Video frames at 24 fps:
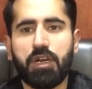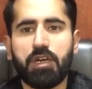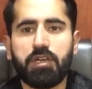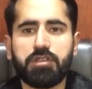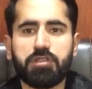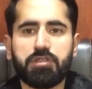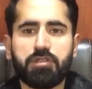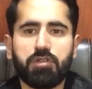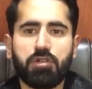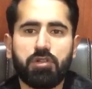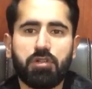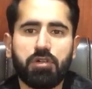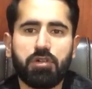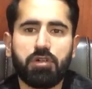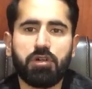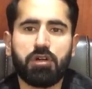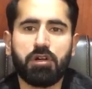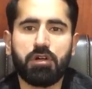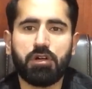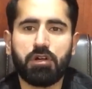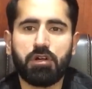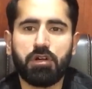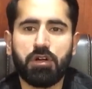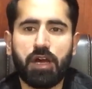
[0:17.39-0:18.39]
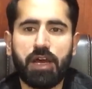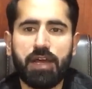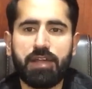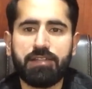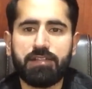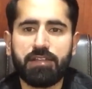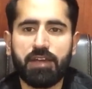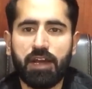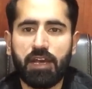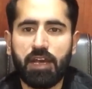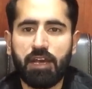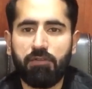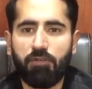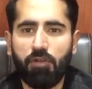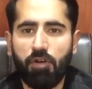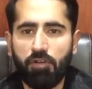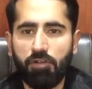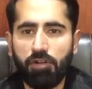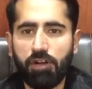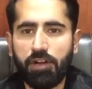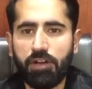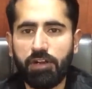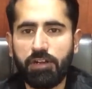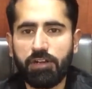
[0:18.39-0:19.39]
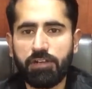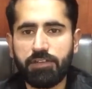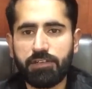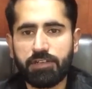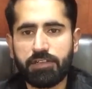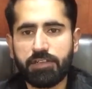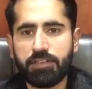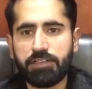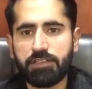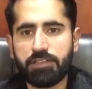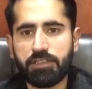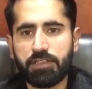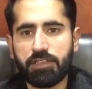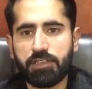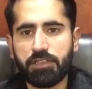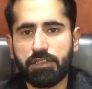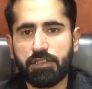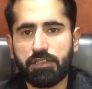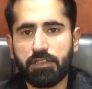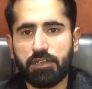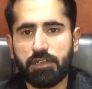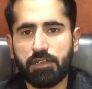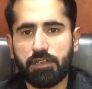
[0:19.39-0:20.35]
So, as I have already discussed in